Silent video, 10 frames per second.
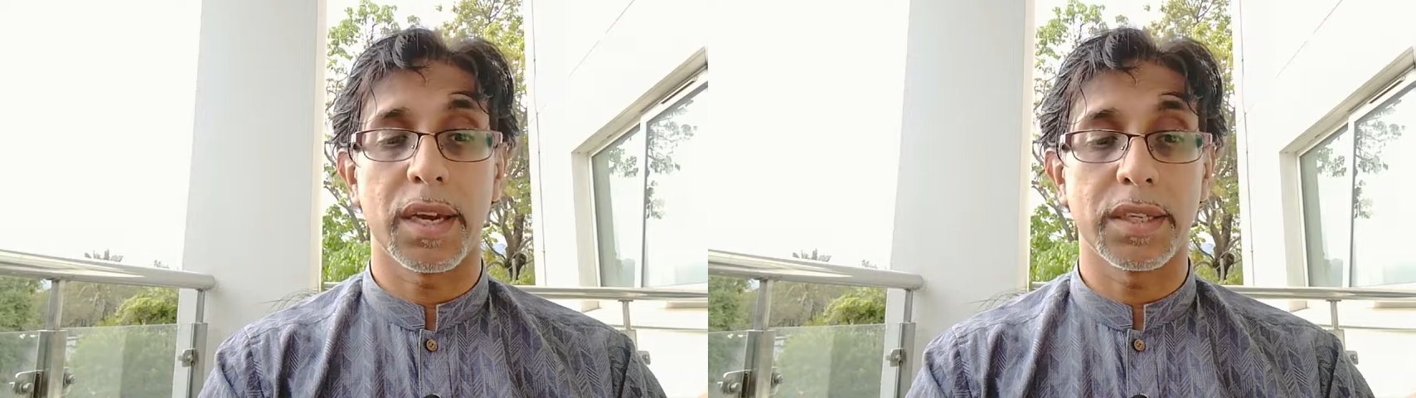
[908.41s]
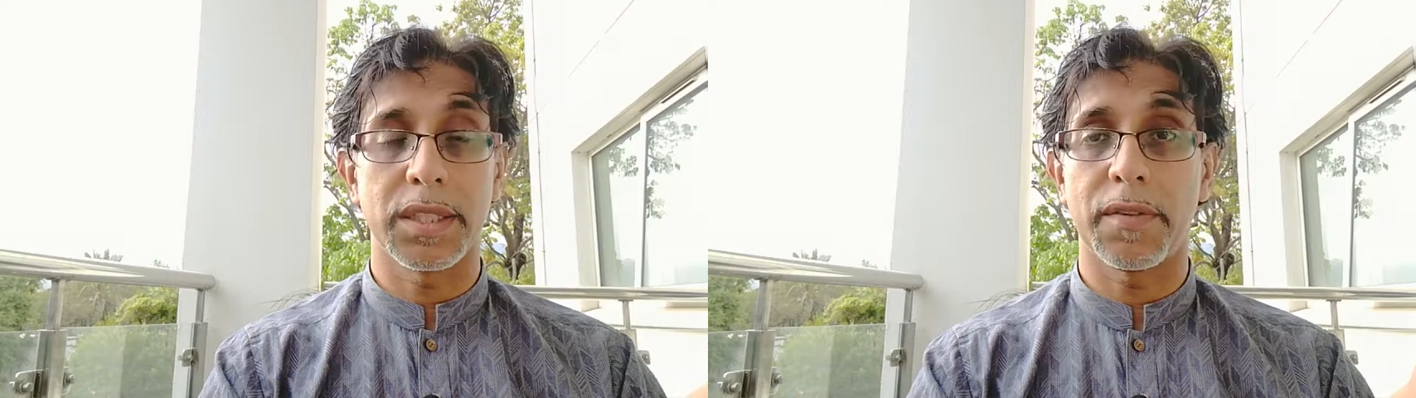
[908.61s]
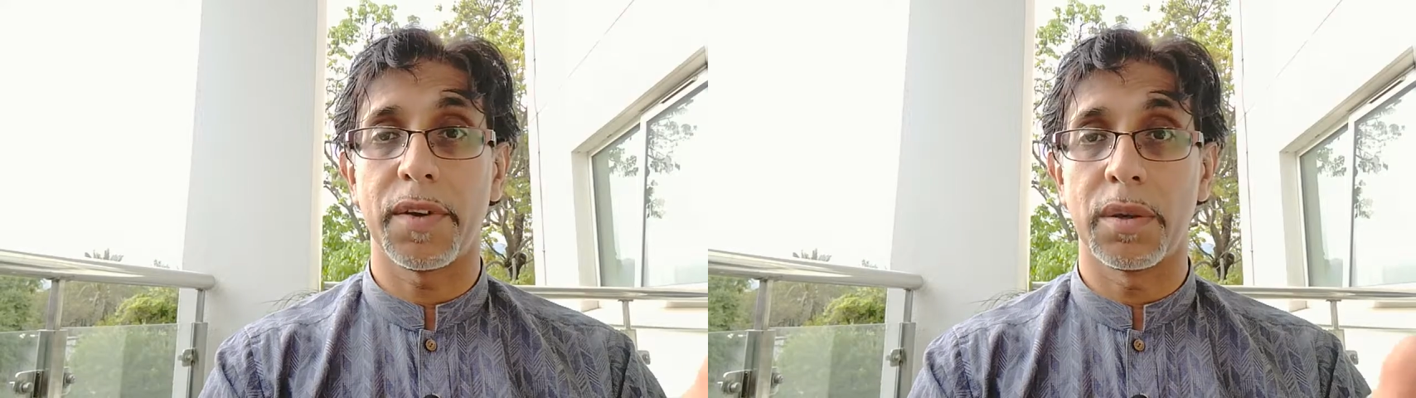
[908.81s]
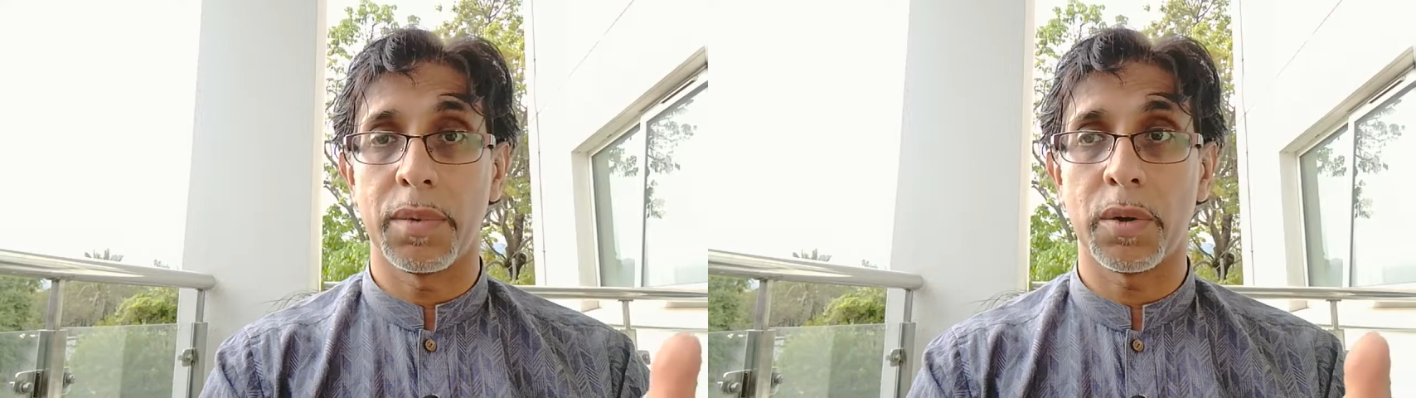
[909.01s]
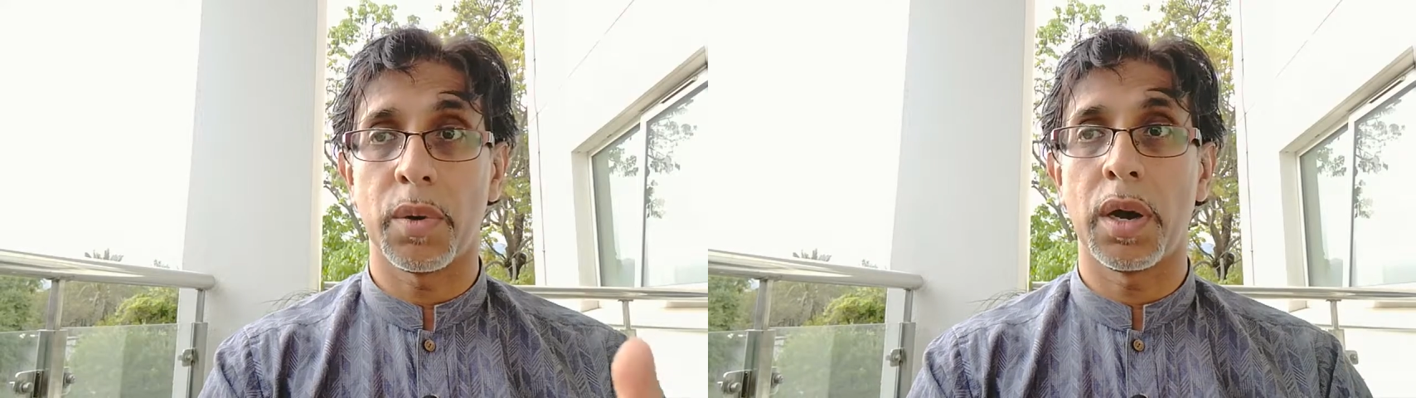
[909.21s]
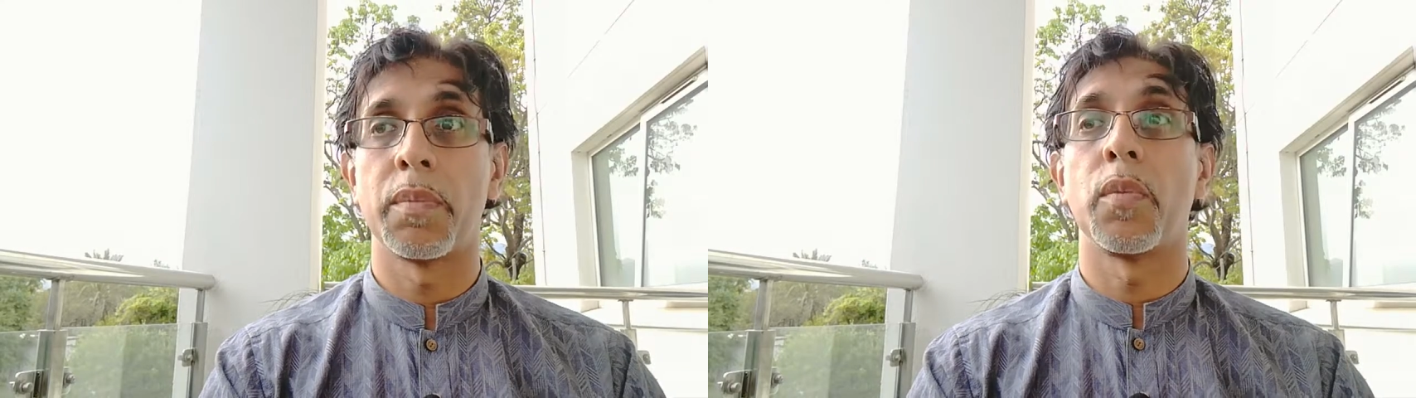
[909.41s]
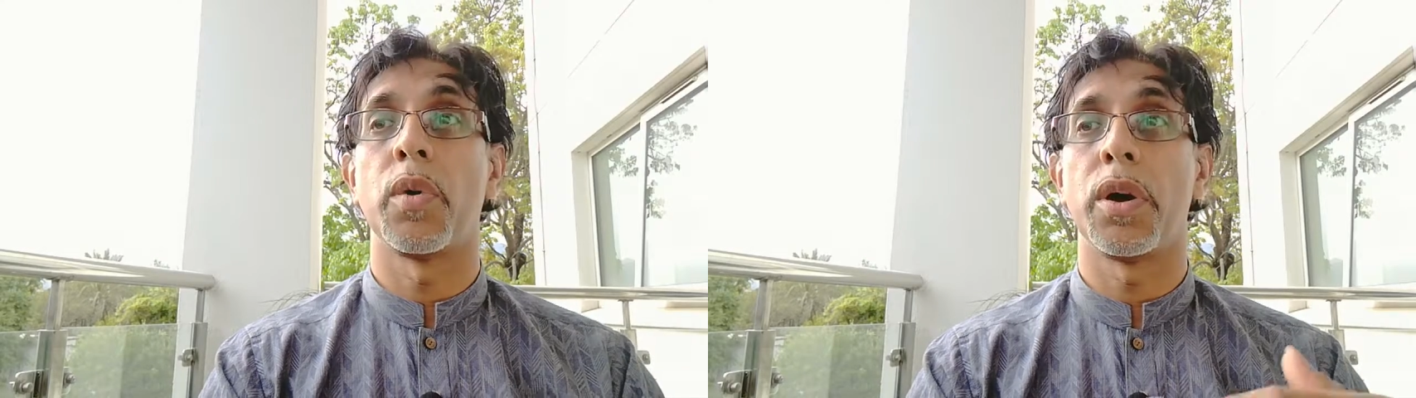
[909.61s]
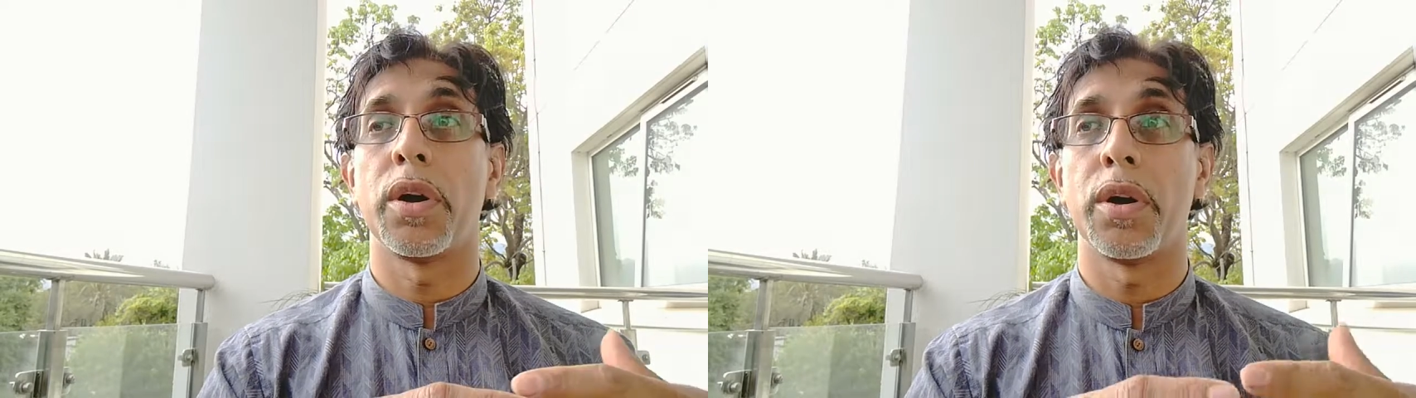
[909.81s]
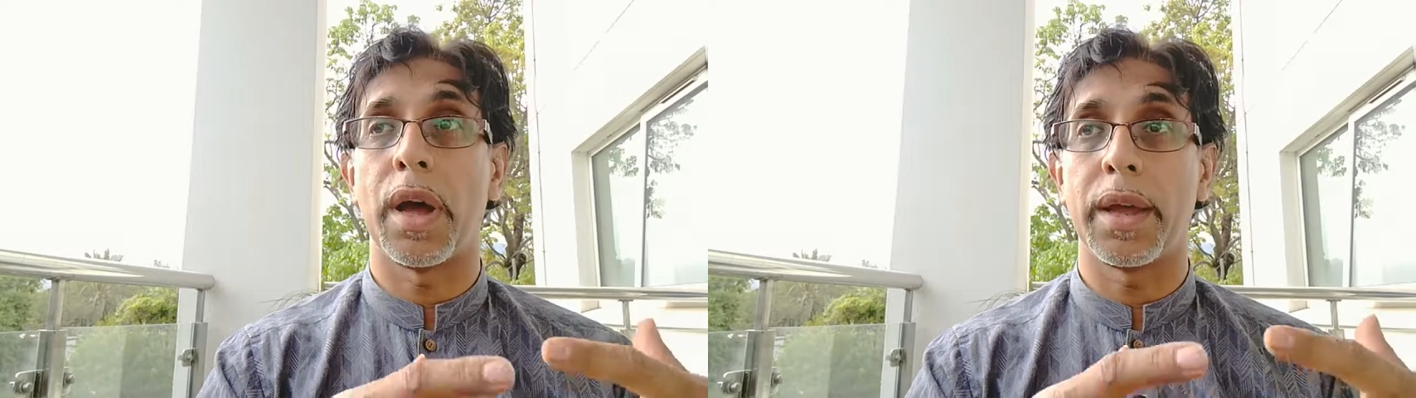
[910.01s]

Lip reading: Safa and Marwa were